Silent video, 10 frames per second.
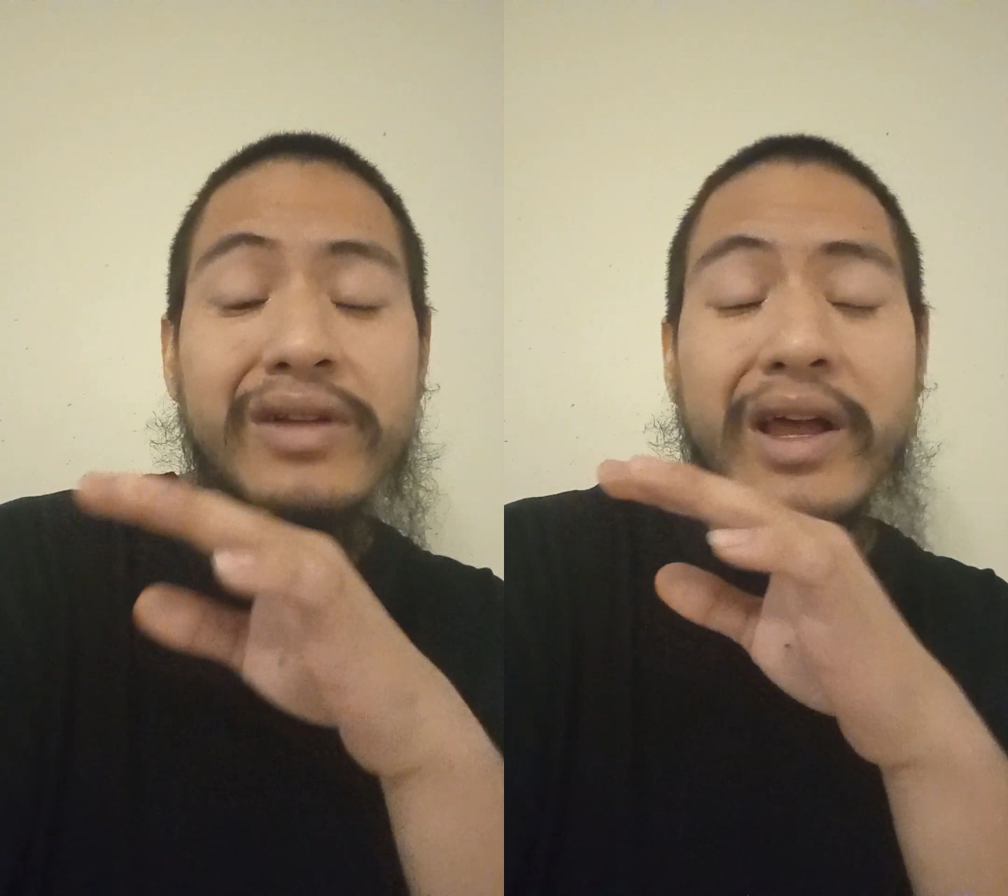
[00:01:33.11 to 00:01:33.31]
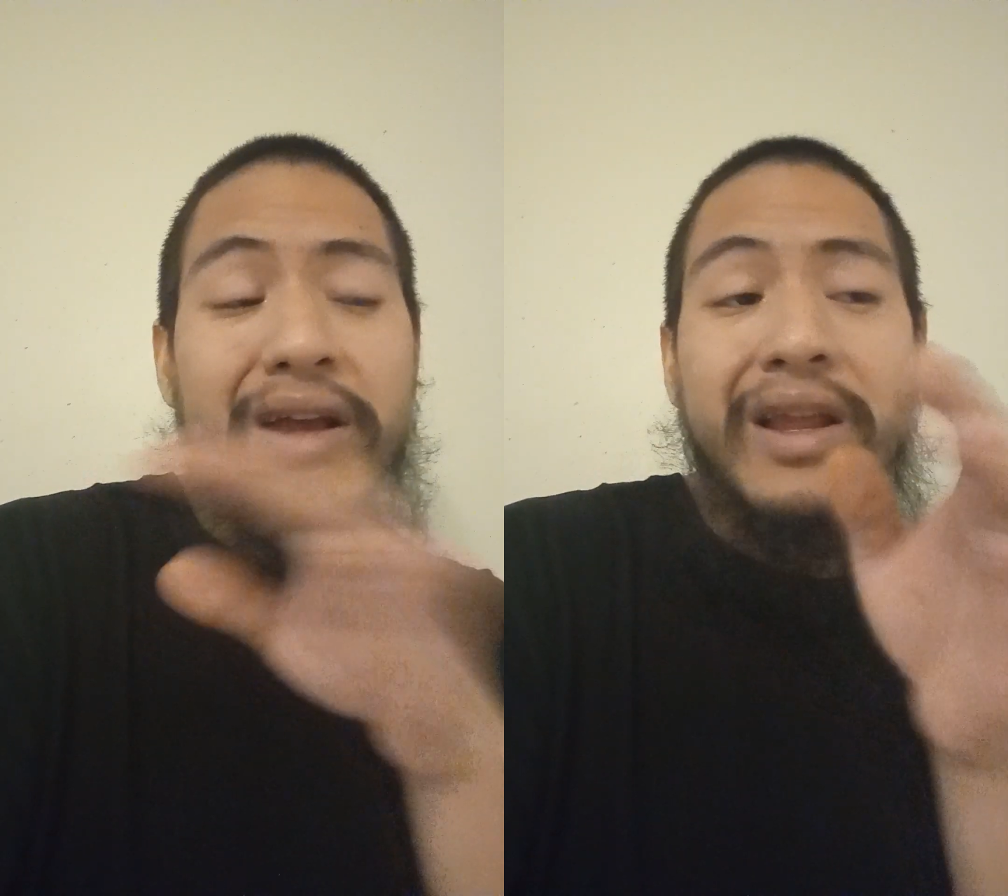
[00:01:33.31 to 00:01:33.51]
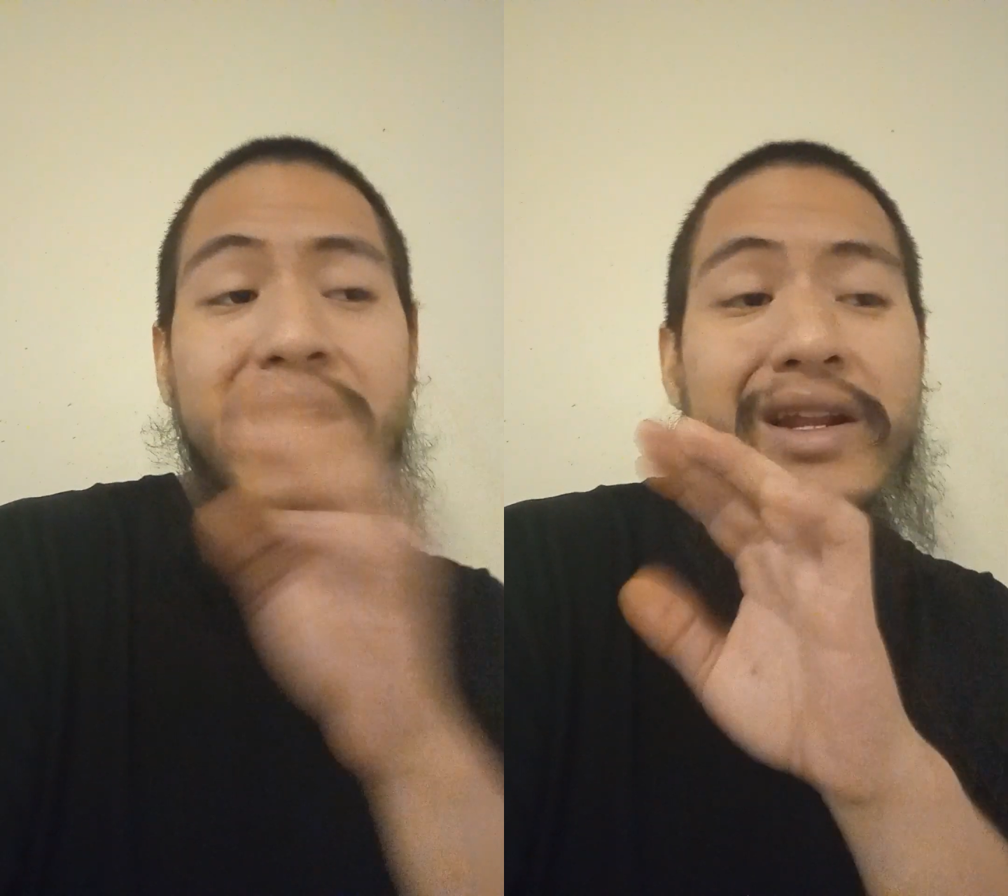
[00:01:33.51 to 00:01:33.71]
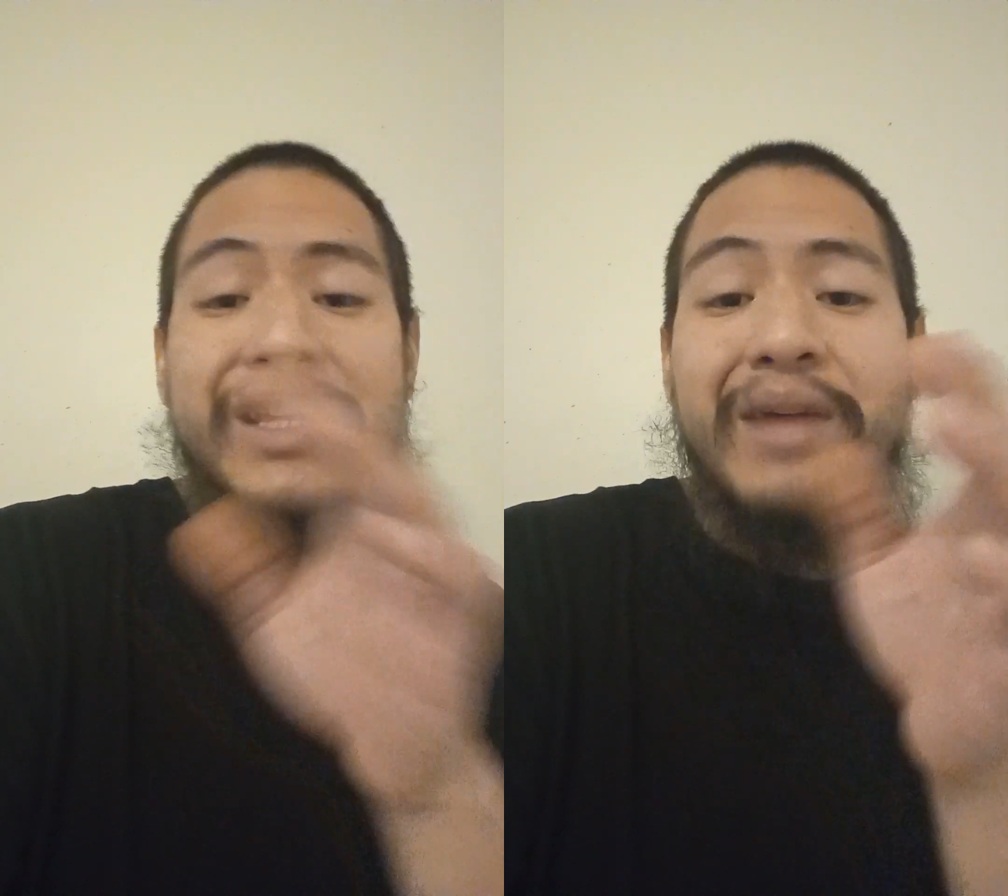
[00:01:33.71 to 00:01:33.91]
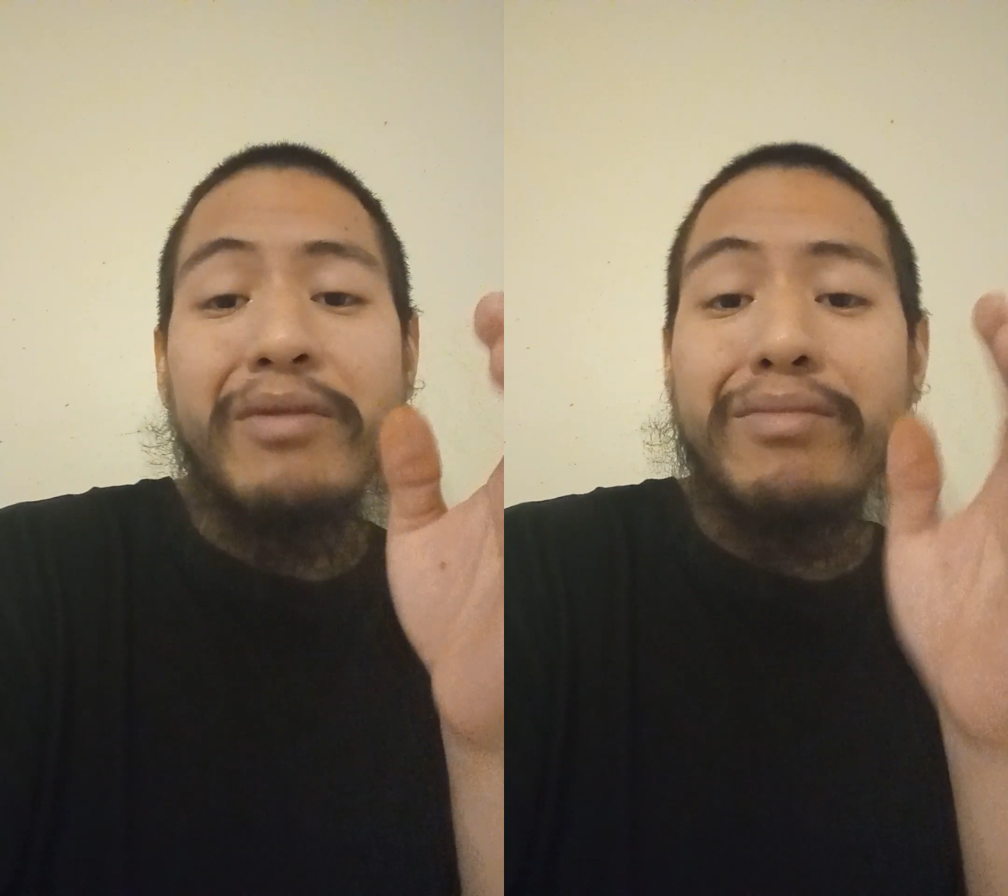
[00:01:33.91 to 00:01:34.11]
like any
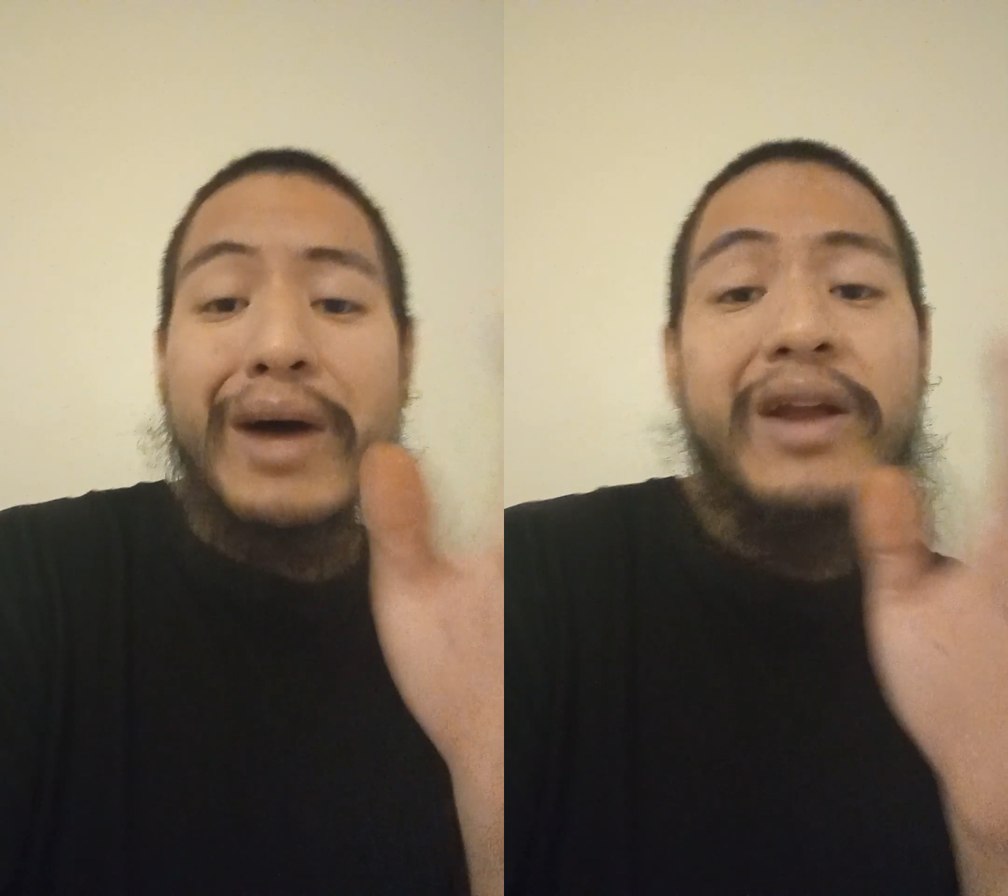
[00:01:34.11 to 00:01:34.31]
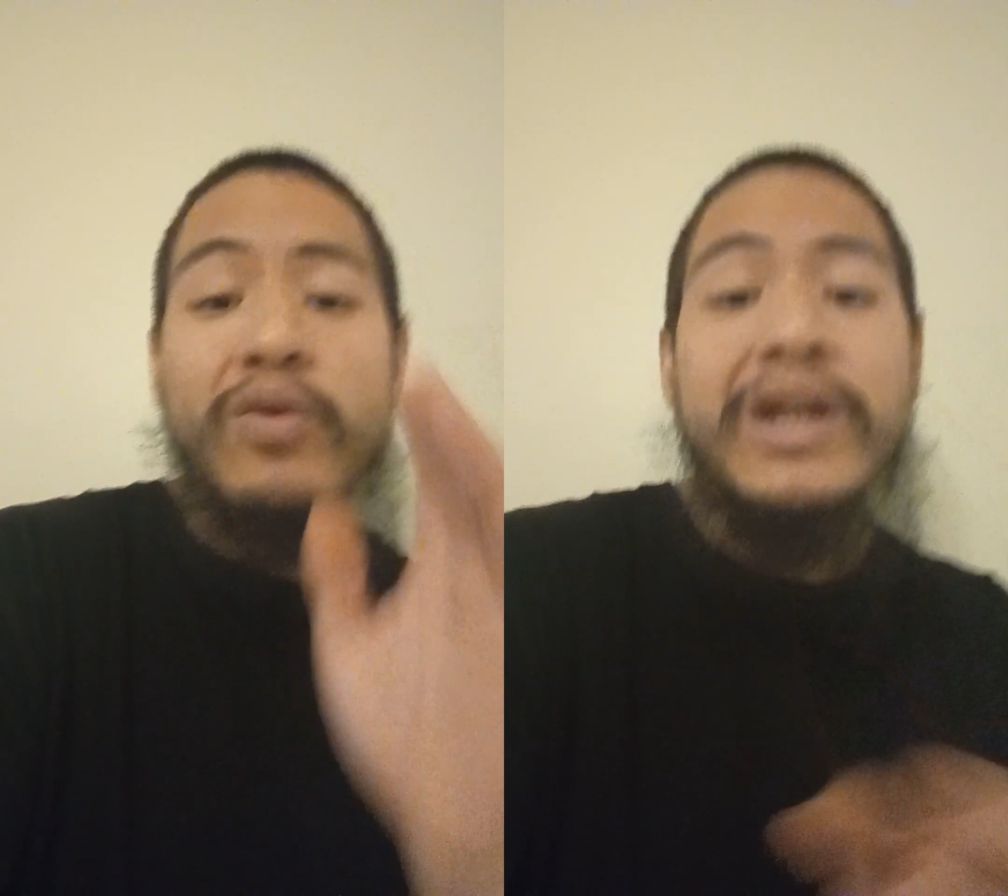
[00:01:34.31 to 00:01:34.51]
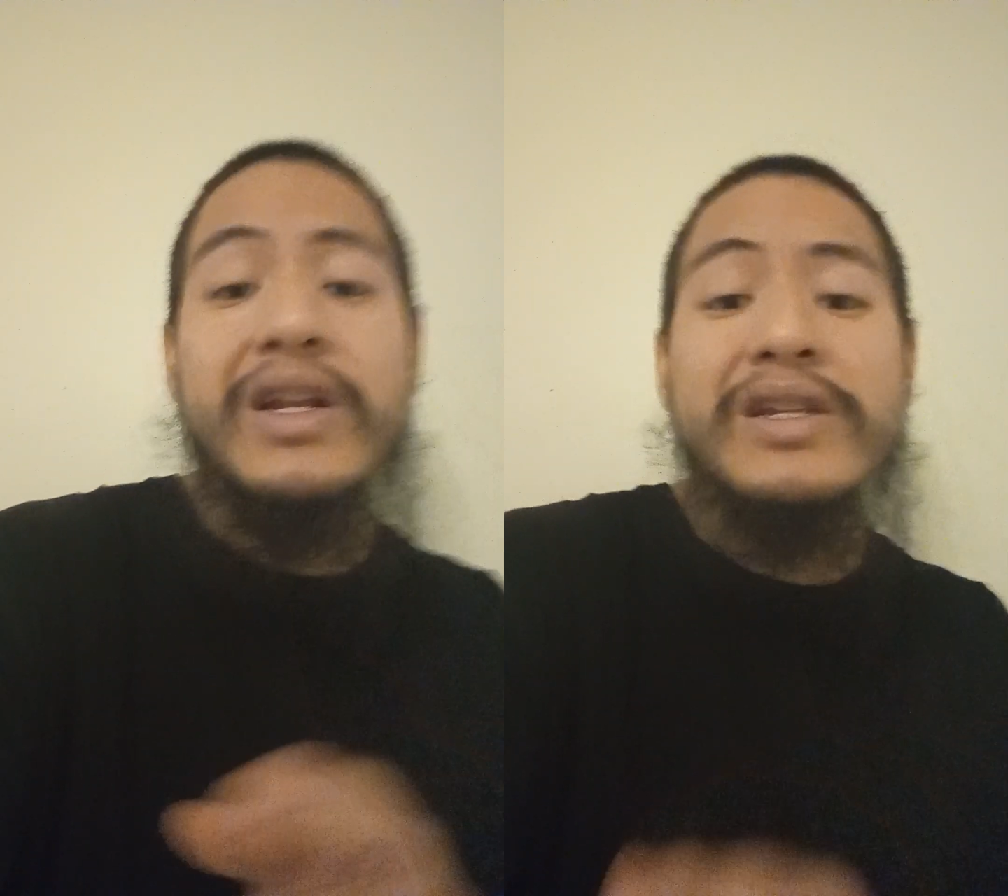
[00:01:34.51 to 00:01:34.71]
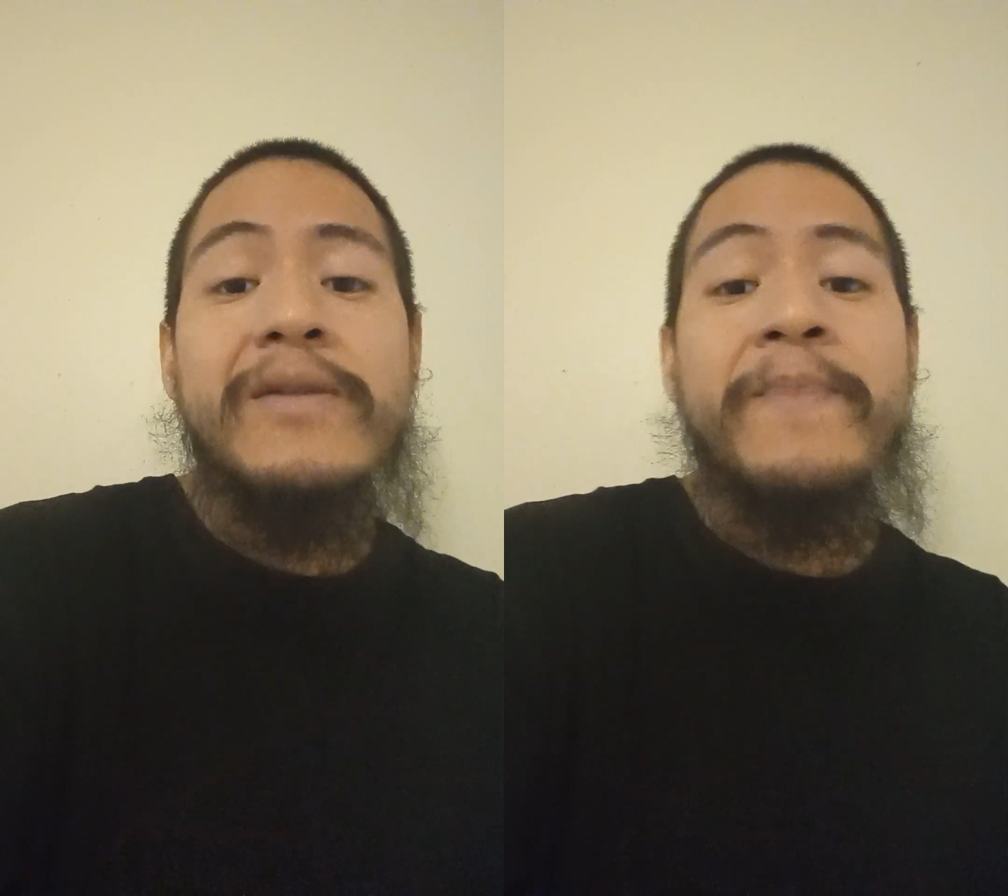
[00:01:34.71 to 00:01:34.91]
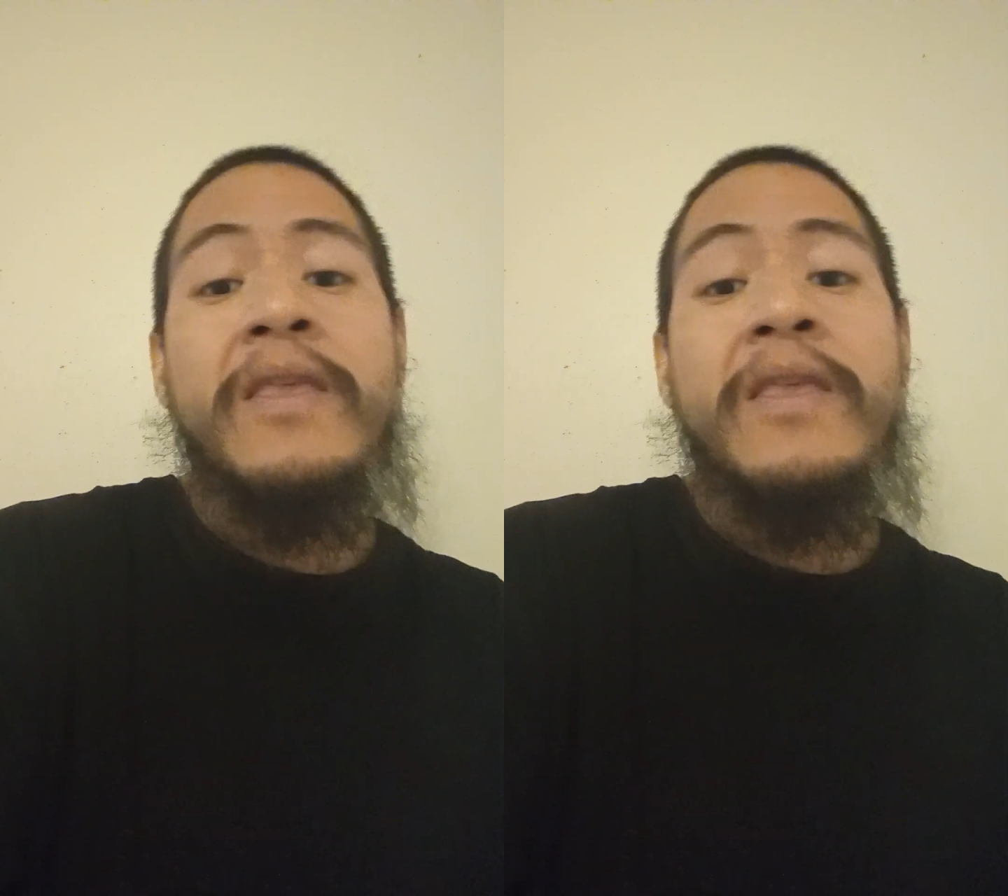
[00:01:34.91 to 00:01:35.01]
type of body weakness,